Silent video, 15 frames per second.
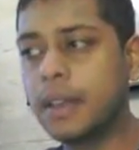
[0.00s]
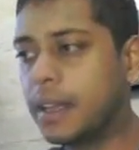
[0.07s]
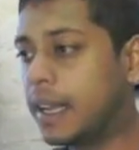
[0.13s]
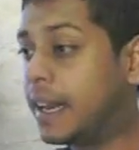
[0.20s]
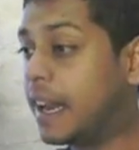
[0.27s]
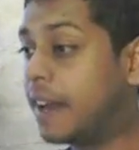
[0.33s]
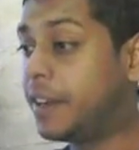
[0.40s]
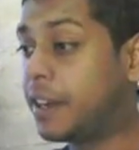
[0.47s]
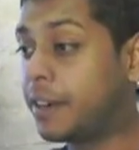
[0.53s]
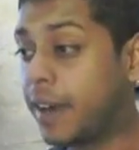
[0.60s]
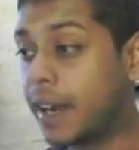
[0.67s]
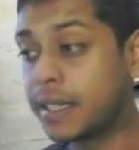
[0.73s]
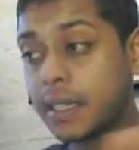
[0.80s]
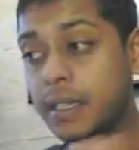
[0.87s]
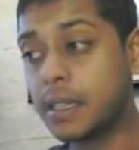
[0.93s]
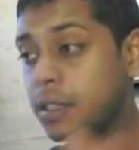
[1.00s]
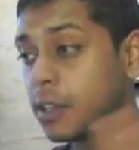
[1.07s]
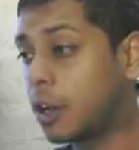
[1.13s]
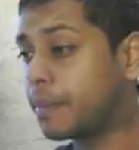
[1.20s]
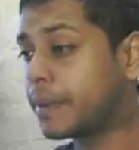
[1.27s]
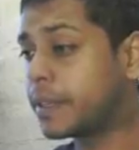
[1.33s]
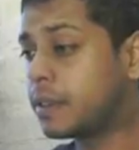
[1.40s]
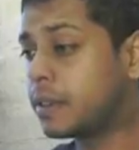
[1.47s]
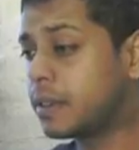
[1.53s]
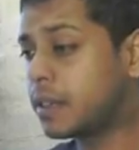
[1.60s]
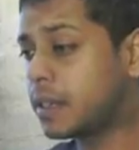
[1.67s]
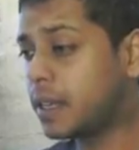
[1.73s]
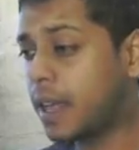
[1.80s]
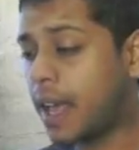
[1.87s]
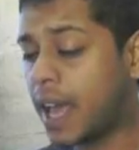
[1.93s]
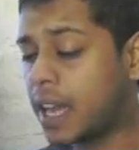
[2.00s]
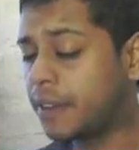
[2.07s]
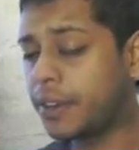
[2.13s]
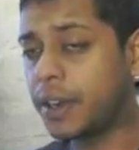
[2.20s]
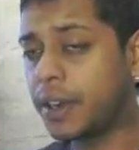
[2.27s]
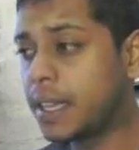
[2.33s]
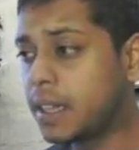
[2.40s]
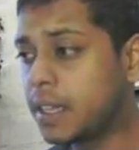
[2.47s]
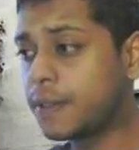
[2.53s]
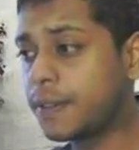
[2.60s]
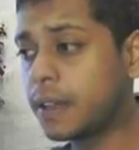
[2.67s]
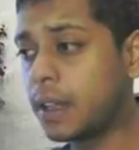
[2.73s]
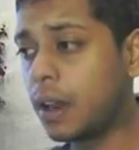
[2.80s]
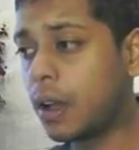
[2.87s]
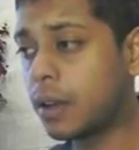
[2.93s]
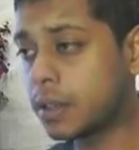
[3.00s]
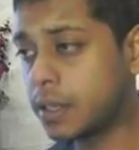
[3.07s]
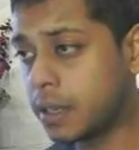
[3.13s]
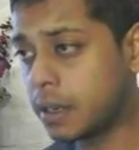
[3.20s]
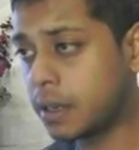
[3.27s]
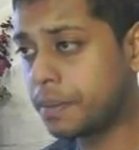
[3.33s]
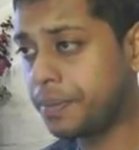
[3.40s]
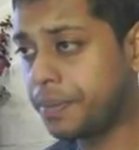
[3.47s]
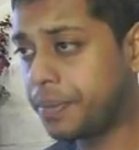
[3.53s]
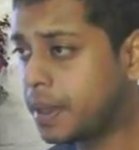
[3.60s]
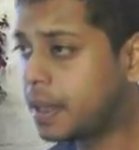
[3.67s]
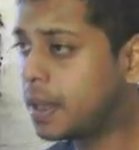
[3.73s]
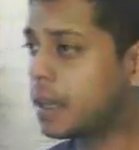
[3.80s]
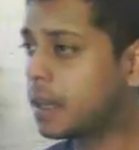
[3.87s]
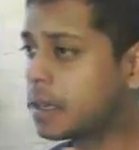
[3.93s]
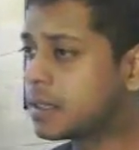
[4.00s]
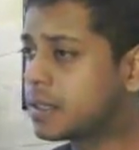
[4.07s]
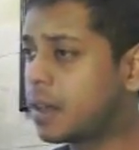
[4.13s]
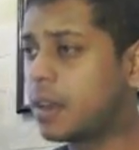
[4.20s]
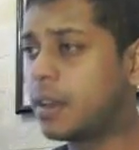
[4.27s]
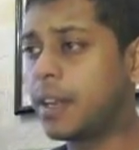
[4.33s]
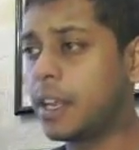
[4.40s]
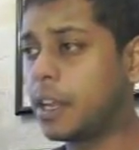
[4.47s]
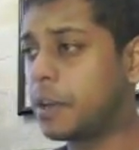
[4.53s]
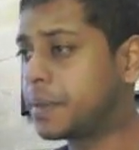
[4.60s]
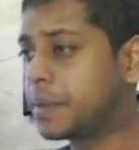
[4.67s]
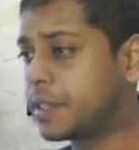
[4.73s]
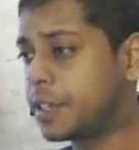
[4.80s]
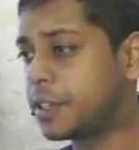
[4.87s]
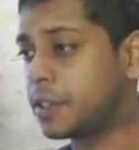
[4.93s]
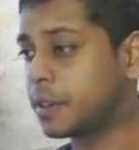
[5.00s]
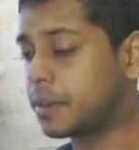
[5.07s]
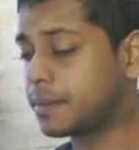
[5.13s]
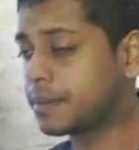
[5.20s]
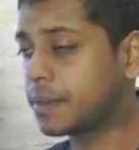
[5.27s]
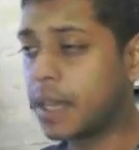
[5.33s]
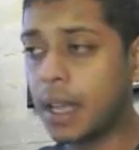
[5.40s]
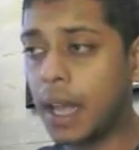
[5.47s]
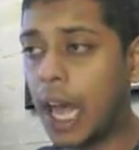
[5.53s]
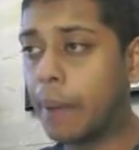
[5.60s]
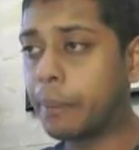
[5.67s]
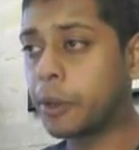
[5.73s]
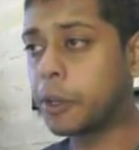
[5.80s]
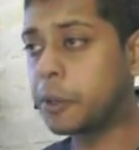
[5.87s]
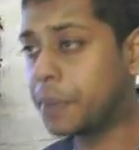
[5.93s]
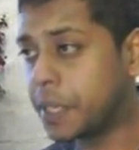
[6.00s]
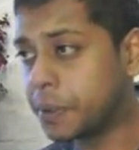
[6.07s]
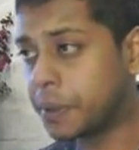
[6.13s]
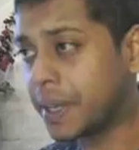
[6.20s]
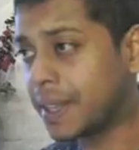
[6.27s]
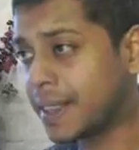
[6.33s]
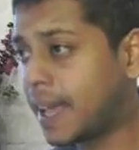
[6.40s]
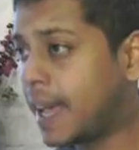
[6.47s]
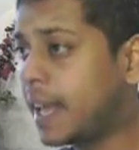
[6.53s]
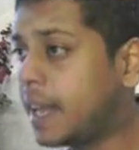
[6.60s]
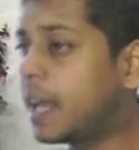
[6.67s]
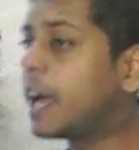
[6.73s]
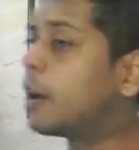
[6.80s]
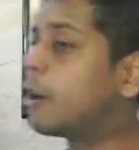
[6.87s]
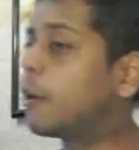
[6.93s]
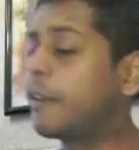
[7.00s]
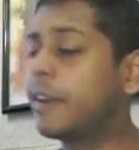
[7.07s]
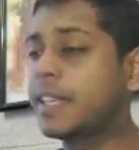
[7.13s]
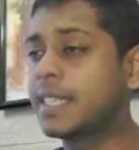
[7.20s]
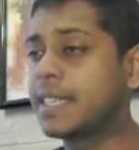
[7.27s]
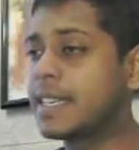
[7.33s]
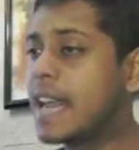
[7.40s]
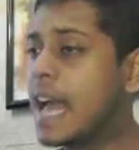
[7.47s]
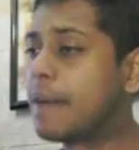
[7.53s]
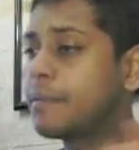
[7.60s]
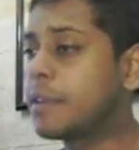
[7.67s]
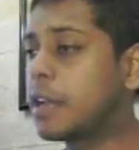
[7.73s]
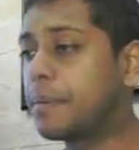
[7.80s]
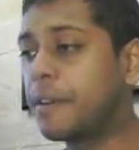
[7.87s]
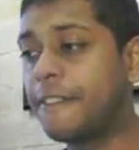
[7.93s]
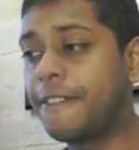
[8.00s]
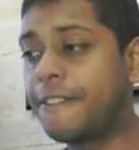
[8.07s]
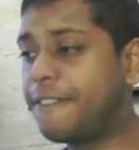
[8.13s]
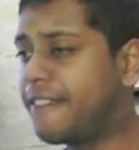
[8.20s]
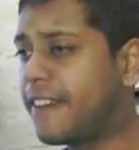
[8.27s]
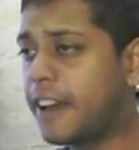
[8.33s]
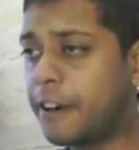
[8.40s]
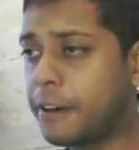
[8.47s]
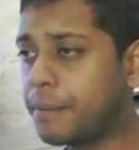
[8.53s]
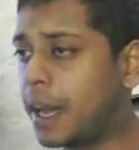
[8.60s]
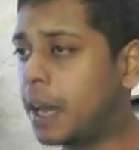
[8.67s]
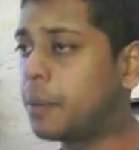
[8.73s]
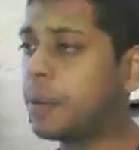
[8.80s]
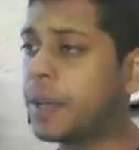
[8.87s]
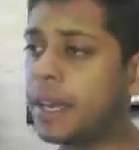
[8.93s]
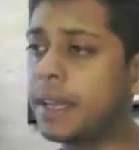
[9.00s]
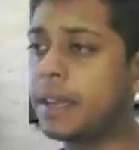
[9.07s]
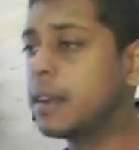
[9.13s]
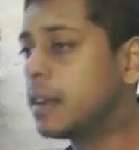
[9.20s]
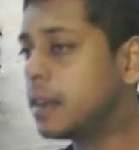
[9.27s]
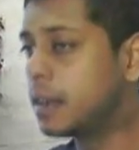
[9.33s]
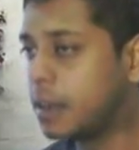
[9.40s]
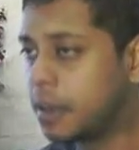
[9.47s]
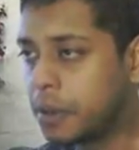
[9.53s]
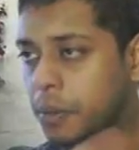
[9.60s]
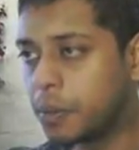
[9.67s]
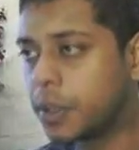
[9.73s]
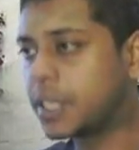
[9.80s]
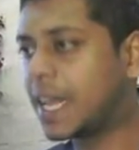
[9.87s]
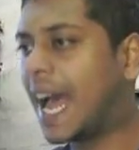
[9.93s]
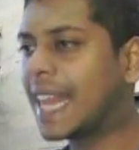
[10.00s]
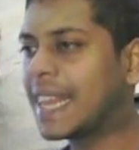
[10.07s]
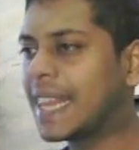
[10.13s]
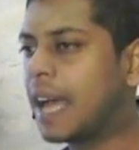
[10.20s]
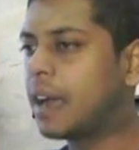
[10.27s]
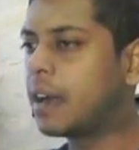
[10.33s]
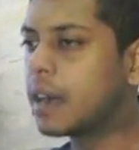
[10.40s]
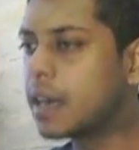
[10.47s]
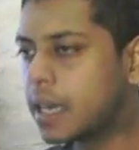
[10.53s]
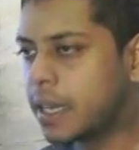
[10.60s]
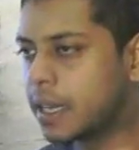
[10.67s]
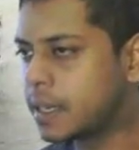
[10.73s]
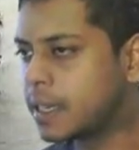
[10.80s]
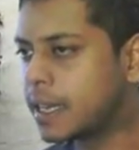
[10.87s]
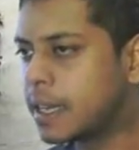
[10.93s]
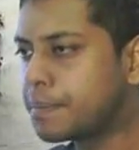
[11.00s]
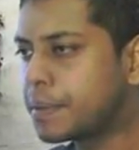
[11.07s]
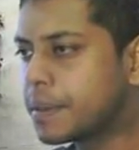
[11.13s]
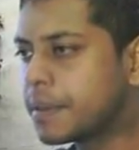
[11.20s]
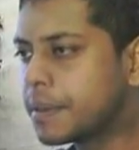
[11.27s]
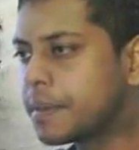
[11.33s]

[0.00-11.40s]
In every crisis, there's an opportunity, and if you're in this for the long term, consolidate your position. I'm going to be doing that. I already snapped up a fair amount when it was at that earlier dip,